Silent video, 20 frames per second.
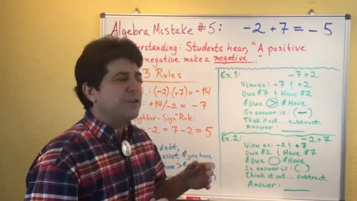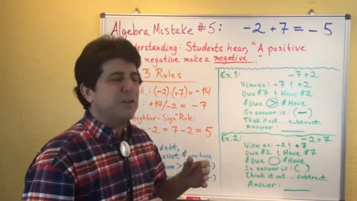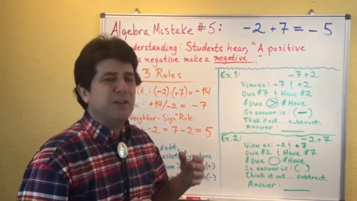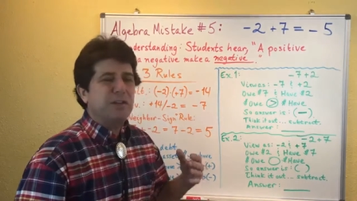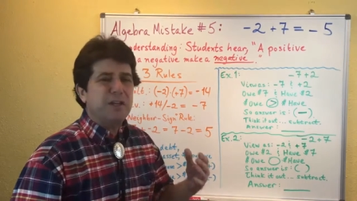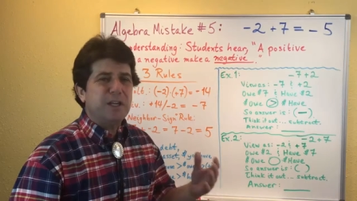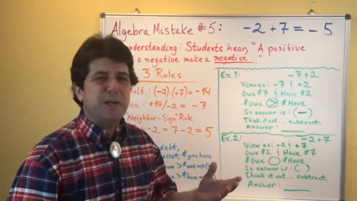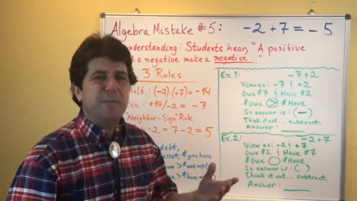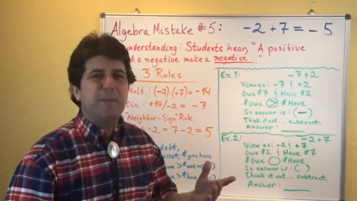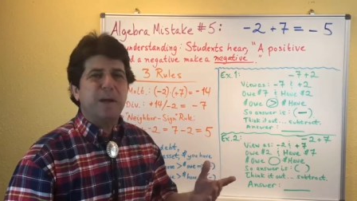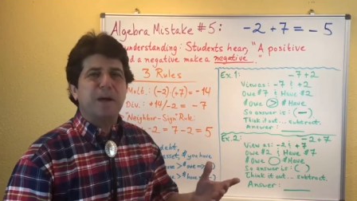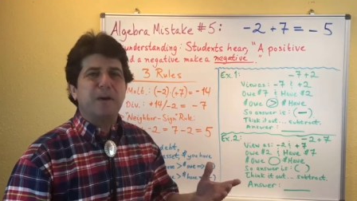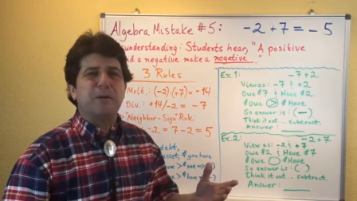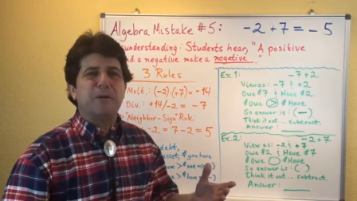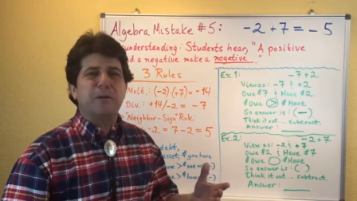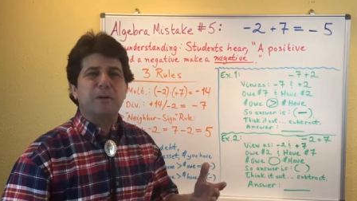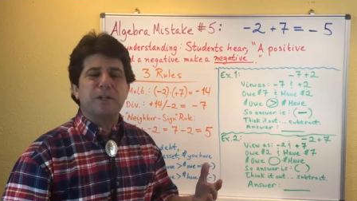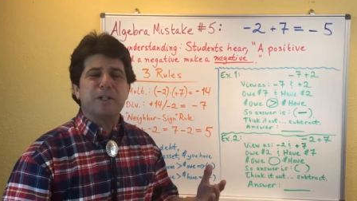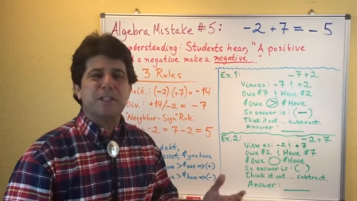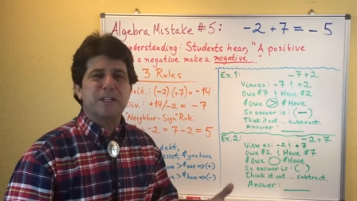to think
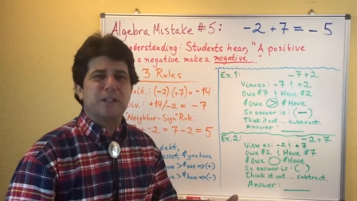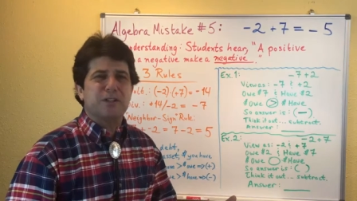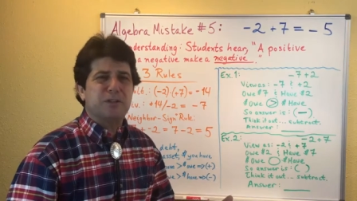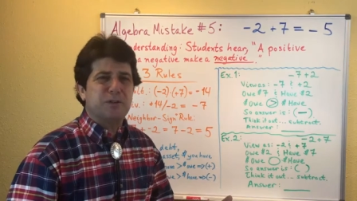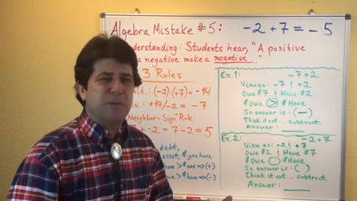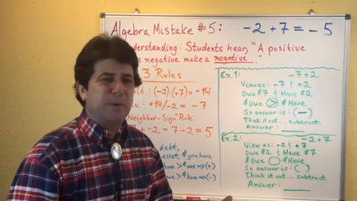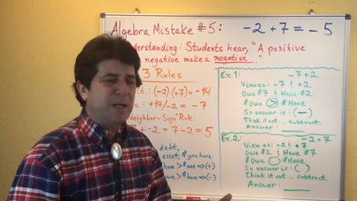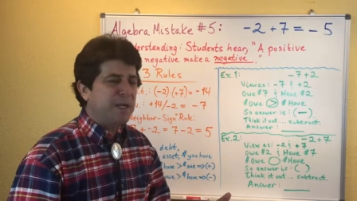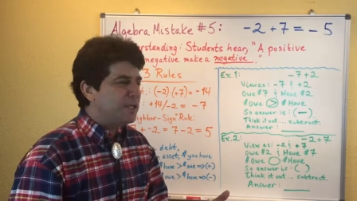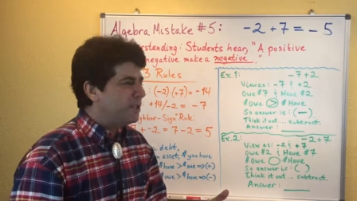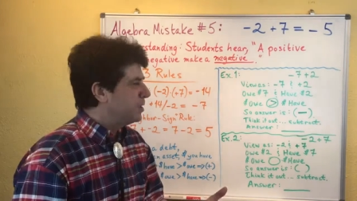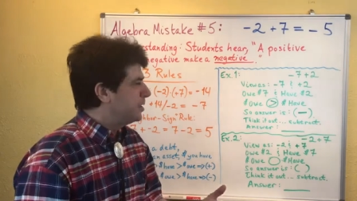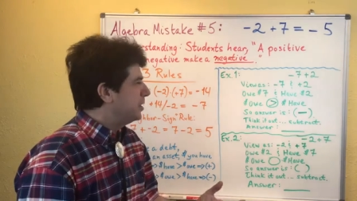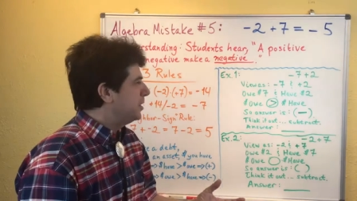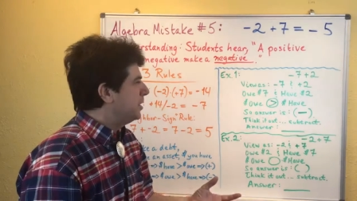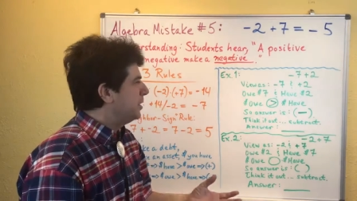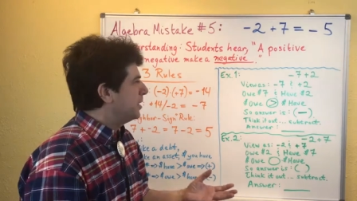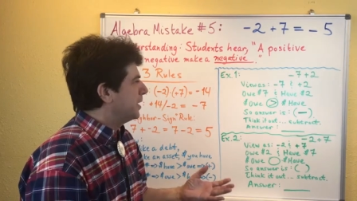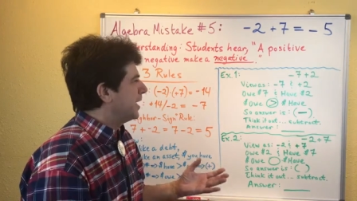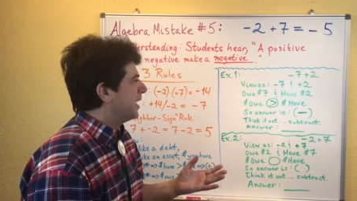about the
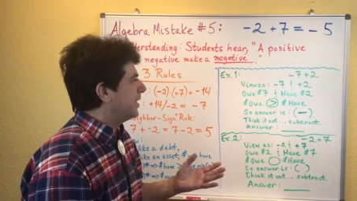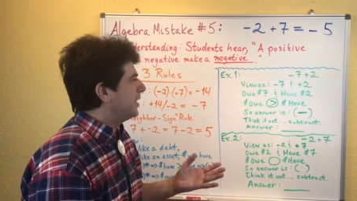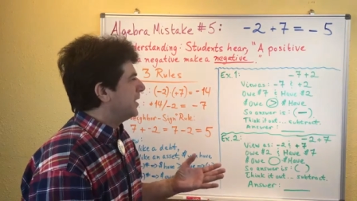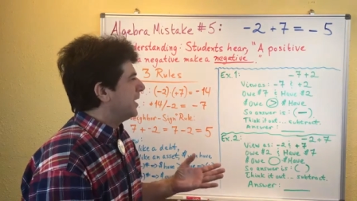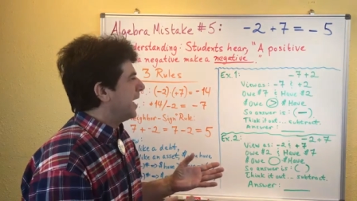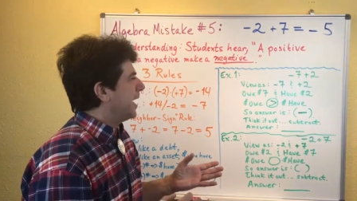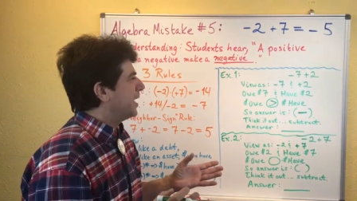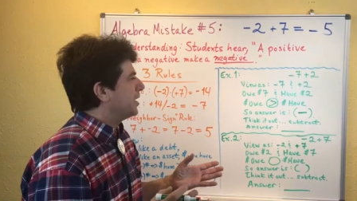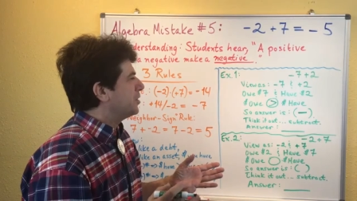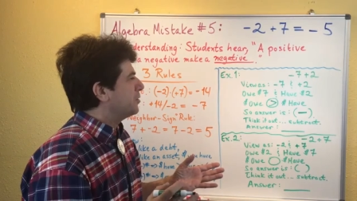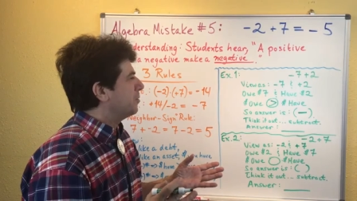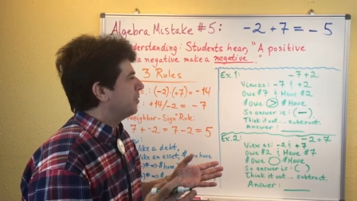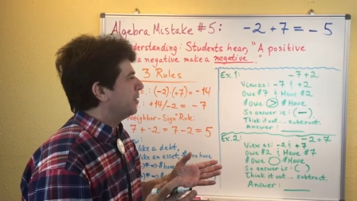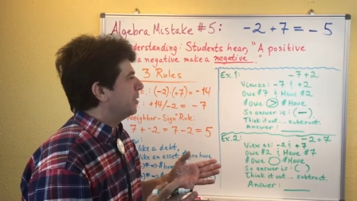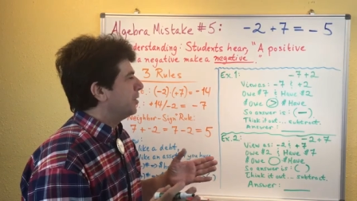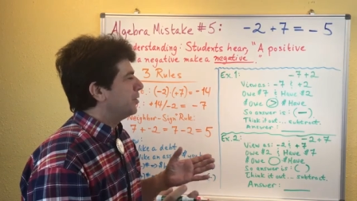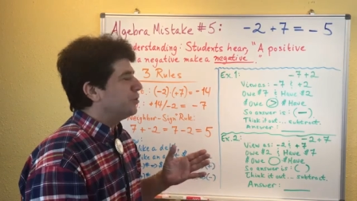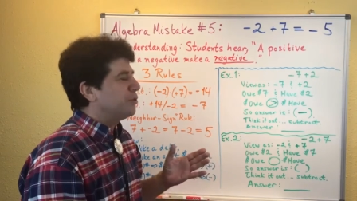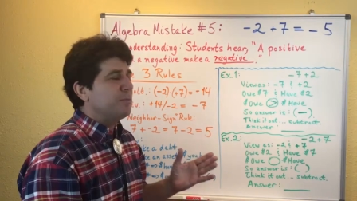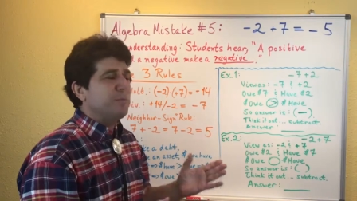situation to get the
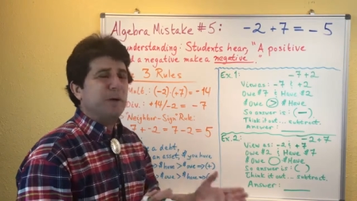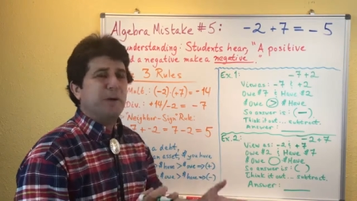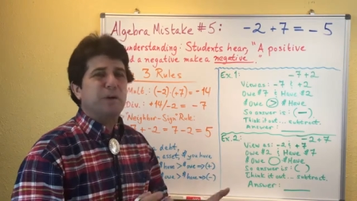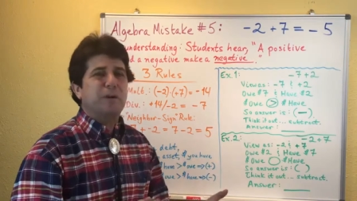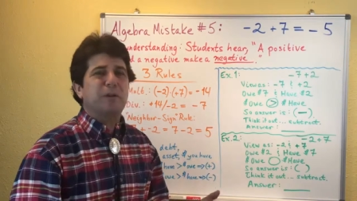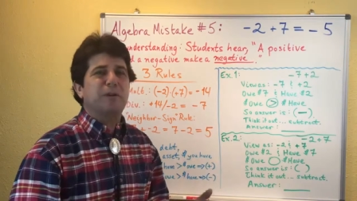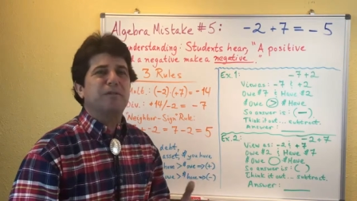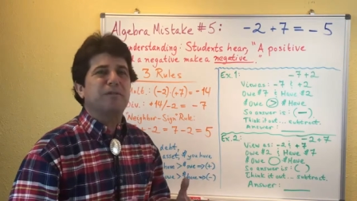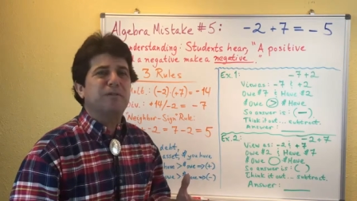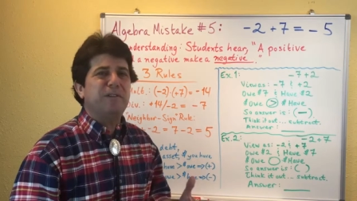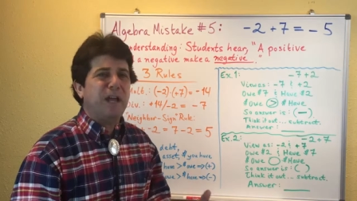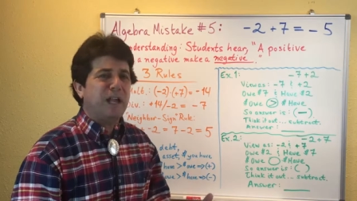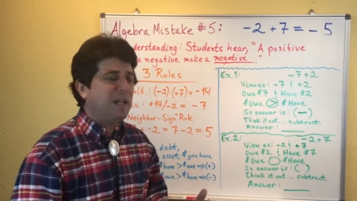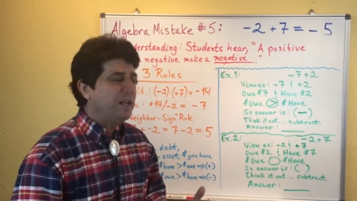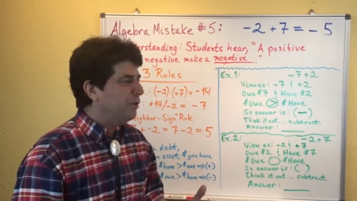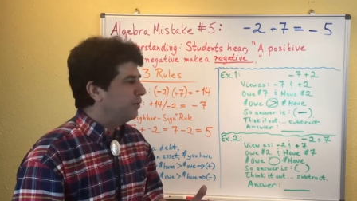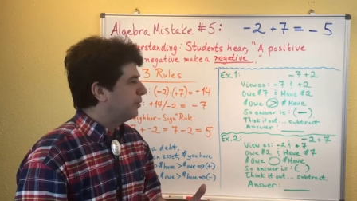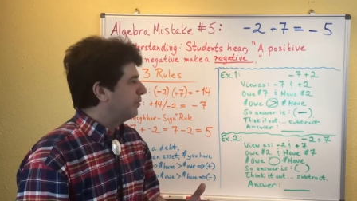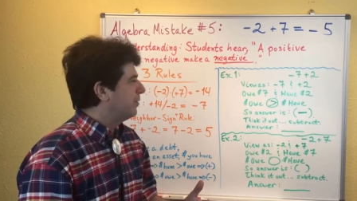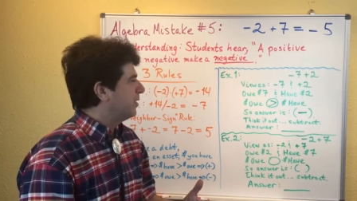actual numerical
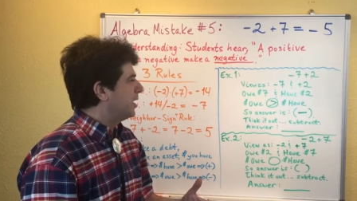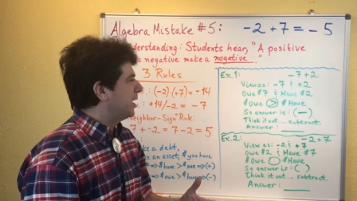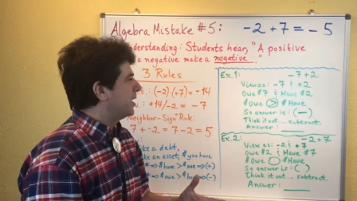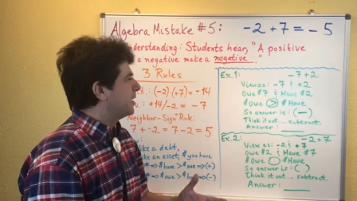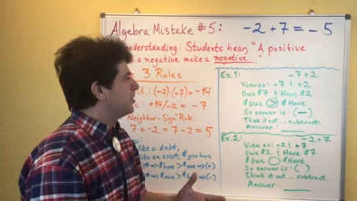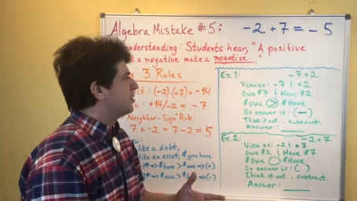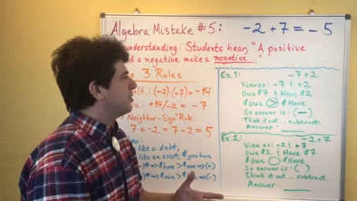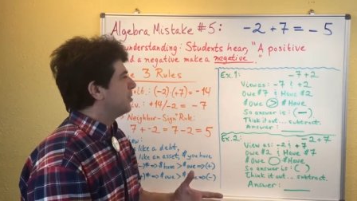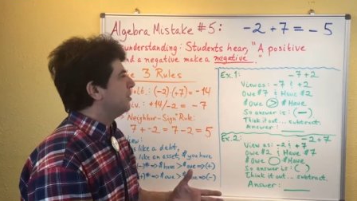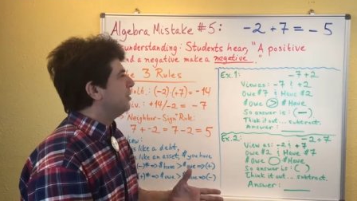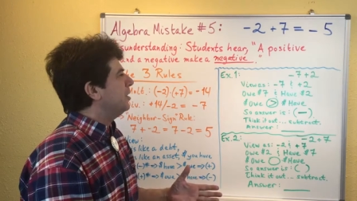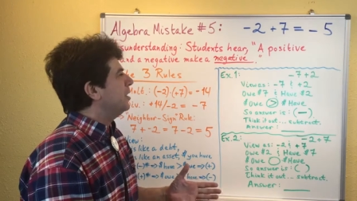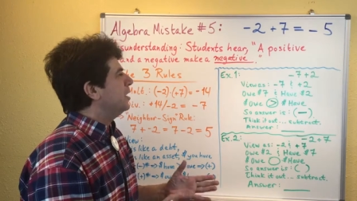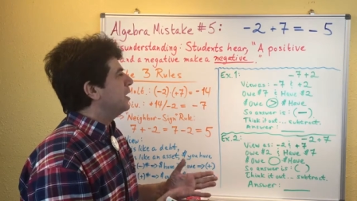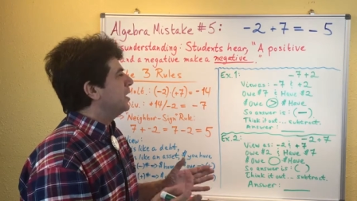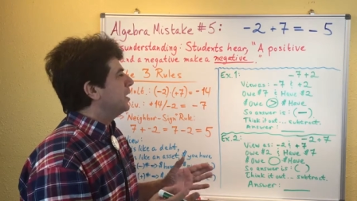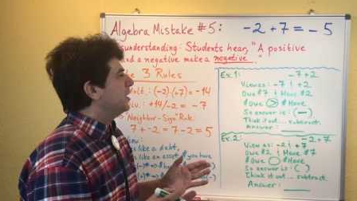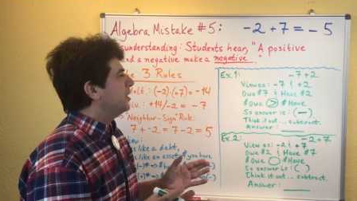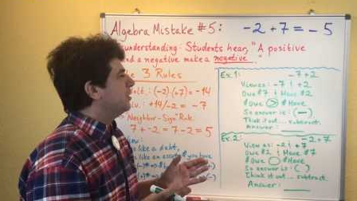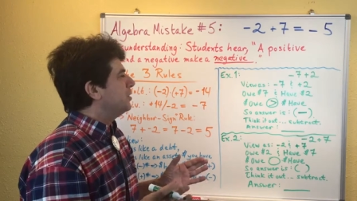value of the answer,
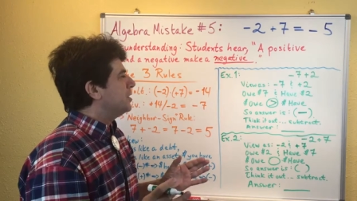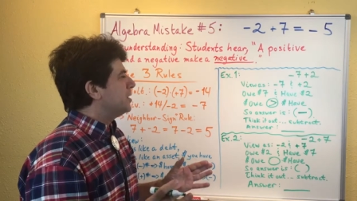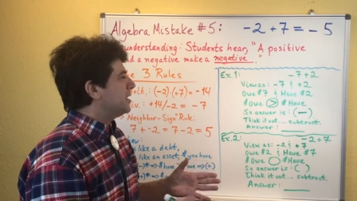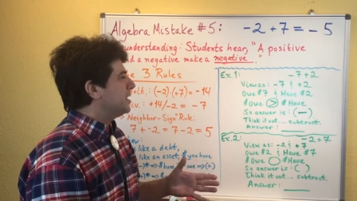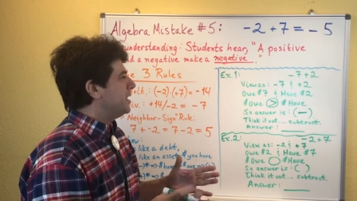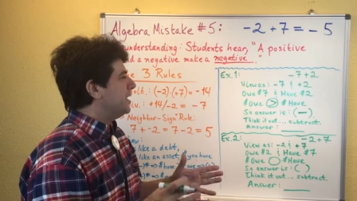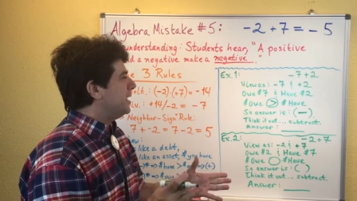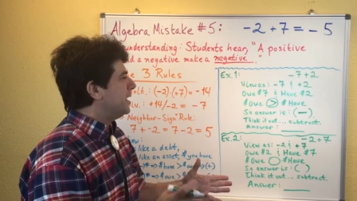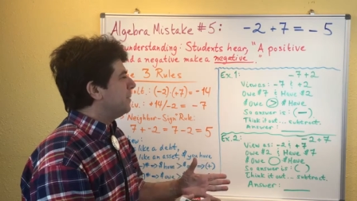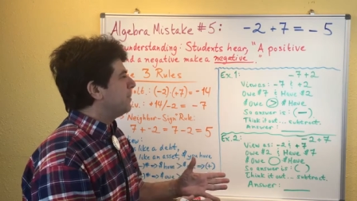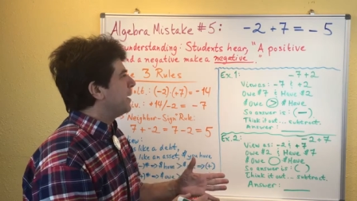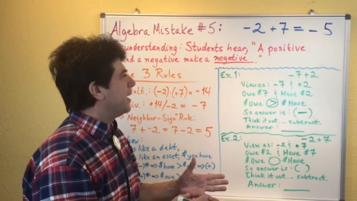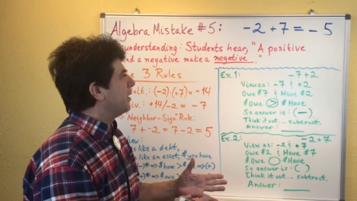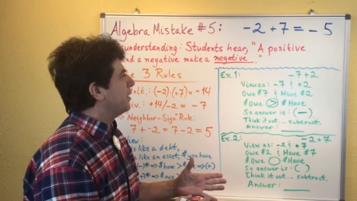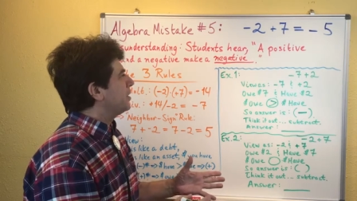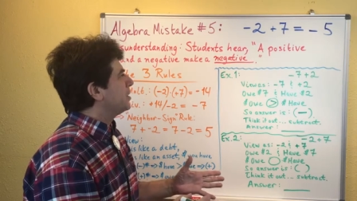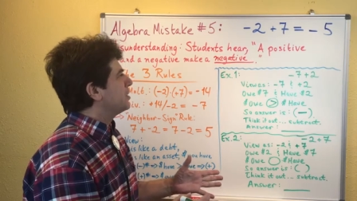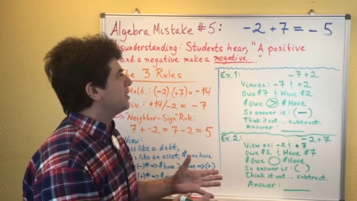you just think about it.